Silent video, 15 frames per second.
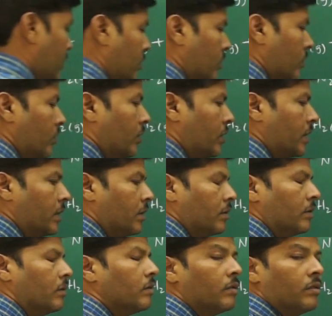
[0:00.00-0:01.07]
So you
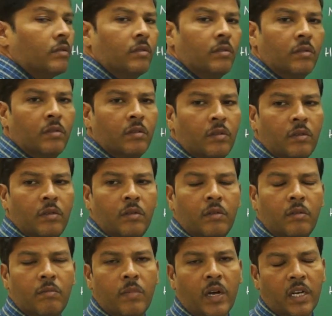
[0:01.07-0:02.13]
can
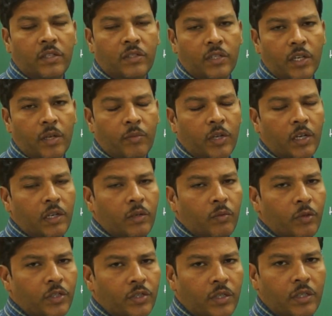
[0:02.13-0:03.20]
balance the chemical
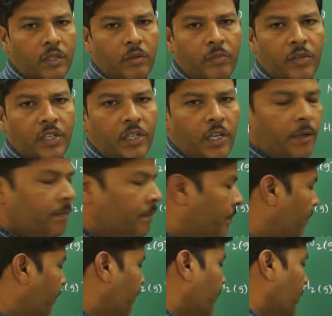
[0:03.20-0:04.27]
equation. In the meantime,
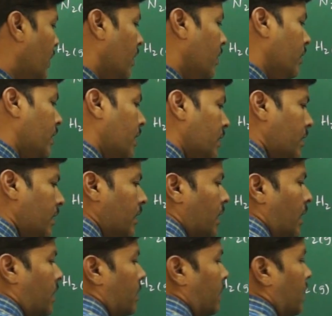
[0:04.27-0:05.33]
we can see
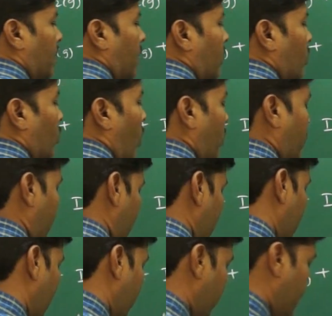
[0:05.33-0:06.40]
that there are two
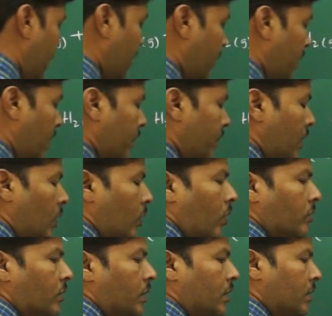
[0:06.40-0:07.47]
oxygens and here we have three
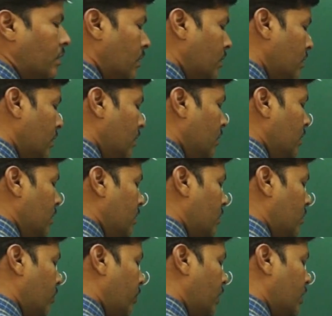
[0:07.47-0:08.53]
oxygens,
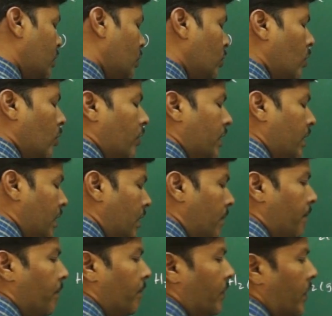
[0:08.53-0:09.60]
so place two over here
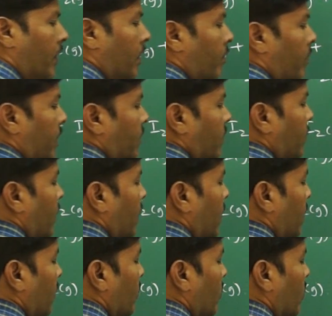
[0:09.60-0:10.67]
and place
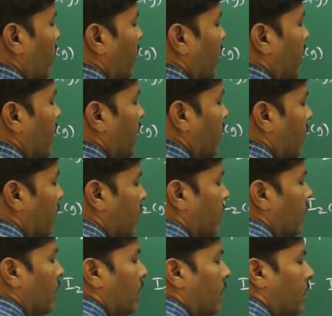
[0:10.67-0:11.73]
three over here.
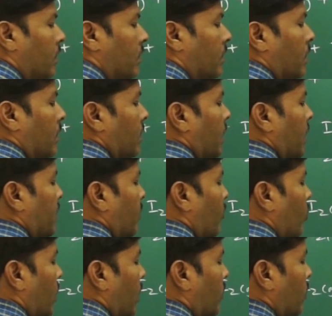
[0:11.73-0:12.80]
The as a
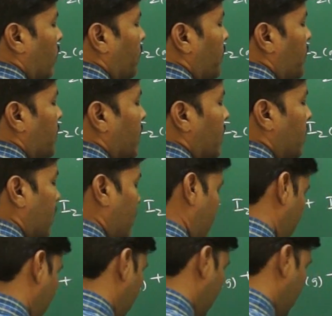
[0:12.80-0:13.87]
molar coefficient,
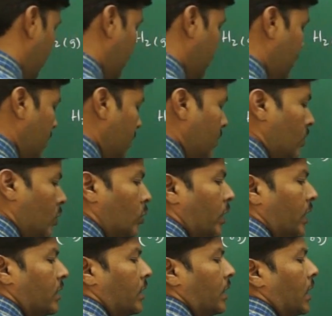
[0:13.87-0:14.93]
two
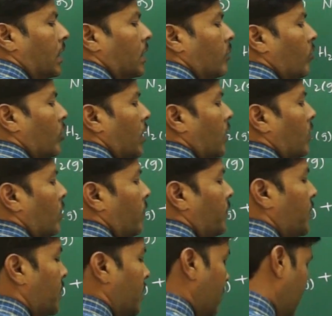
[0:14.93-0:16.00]
and three are the molar
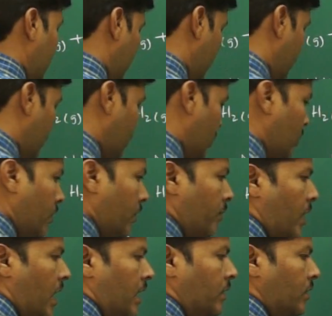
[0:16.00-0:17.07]
coefficients, so you
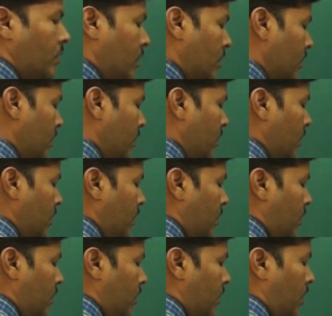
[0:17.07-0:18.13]
have balanced
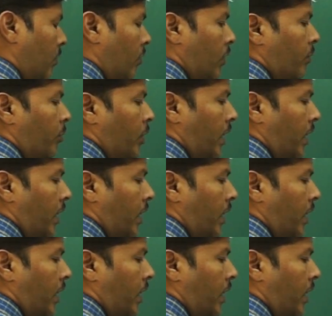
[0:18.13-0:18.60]
the number of